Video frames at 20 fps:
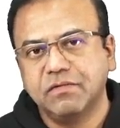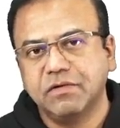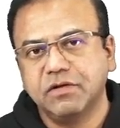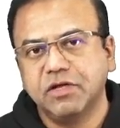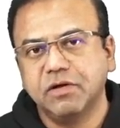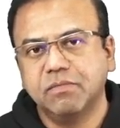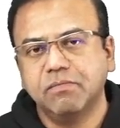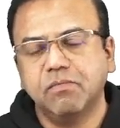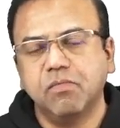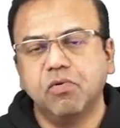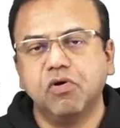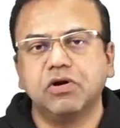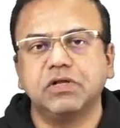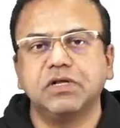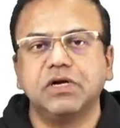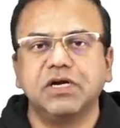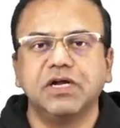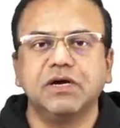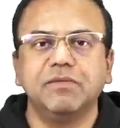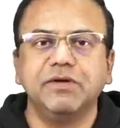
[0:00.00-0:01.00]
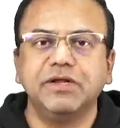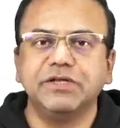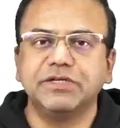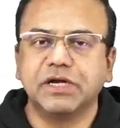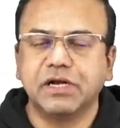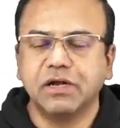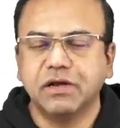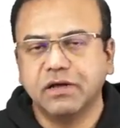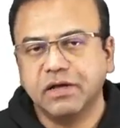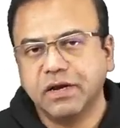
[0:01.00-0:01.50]
the more the turbulence
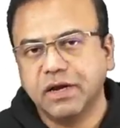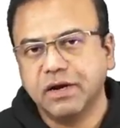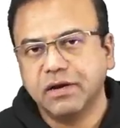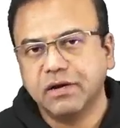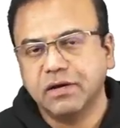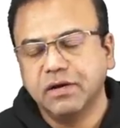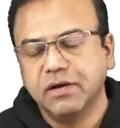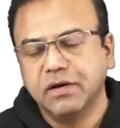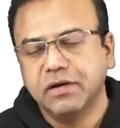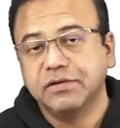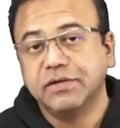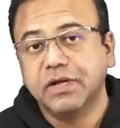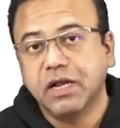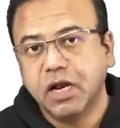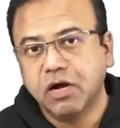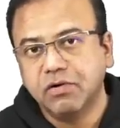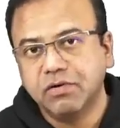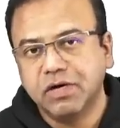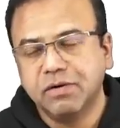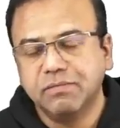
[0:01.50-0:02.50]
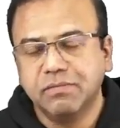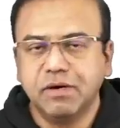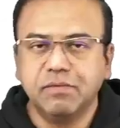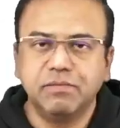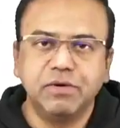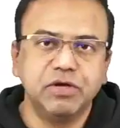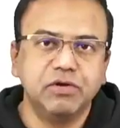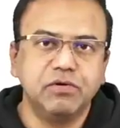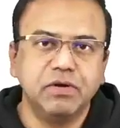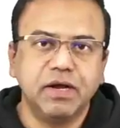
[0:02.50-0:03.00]
it will create, the louder
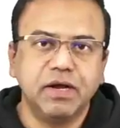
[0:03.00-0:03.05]
murmur you